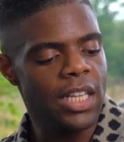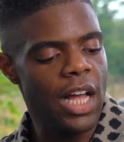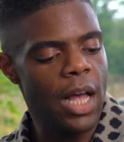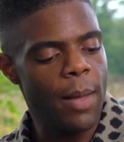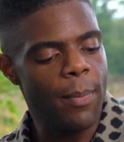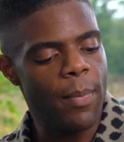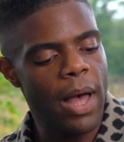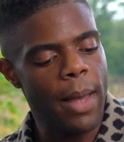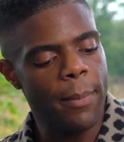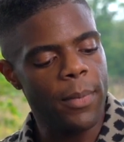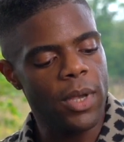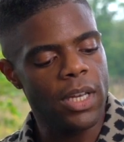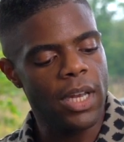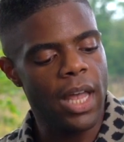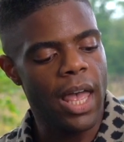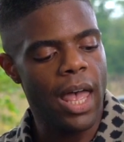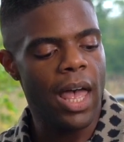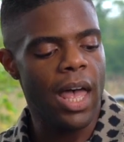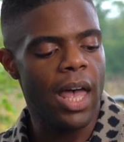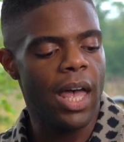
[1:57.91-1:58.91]
up, I'm going
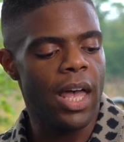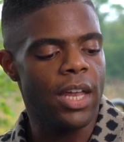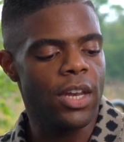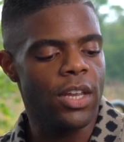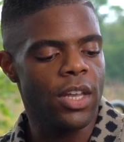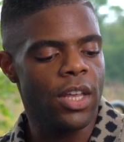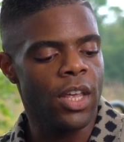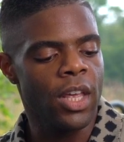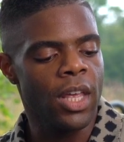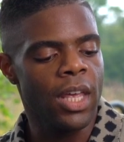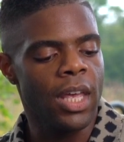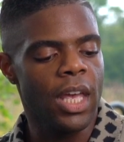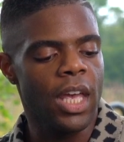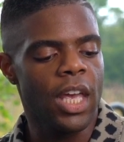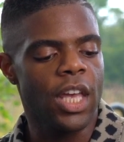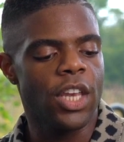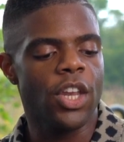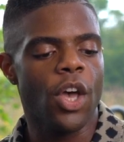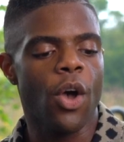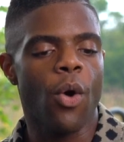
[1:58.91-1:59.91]
to add
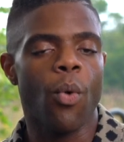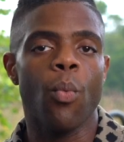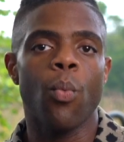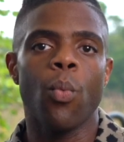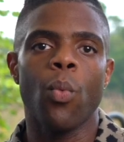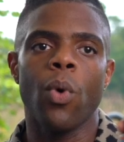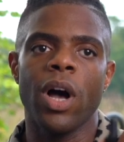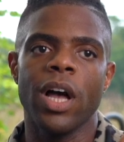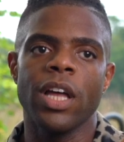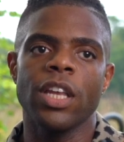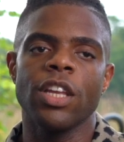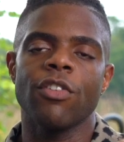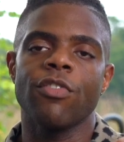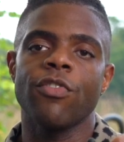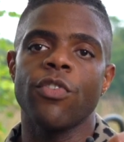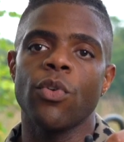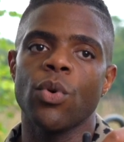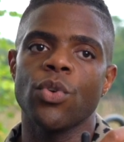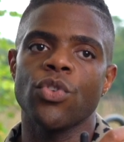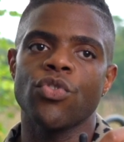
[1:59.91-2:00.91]
in 1
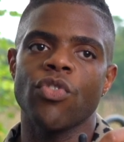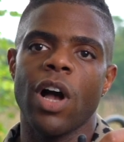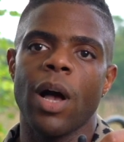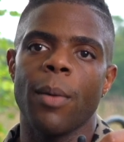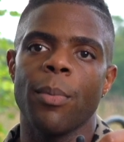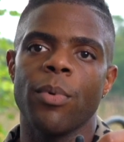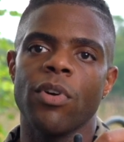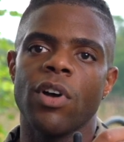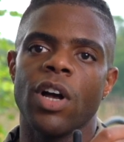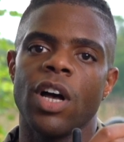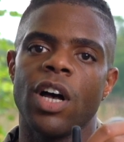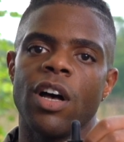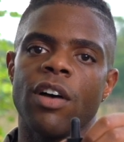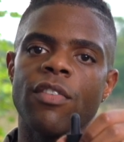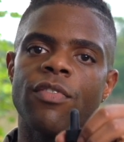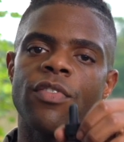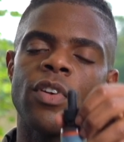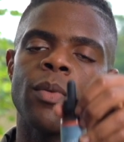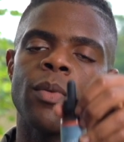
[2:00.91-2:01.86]
full dropper of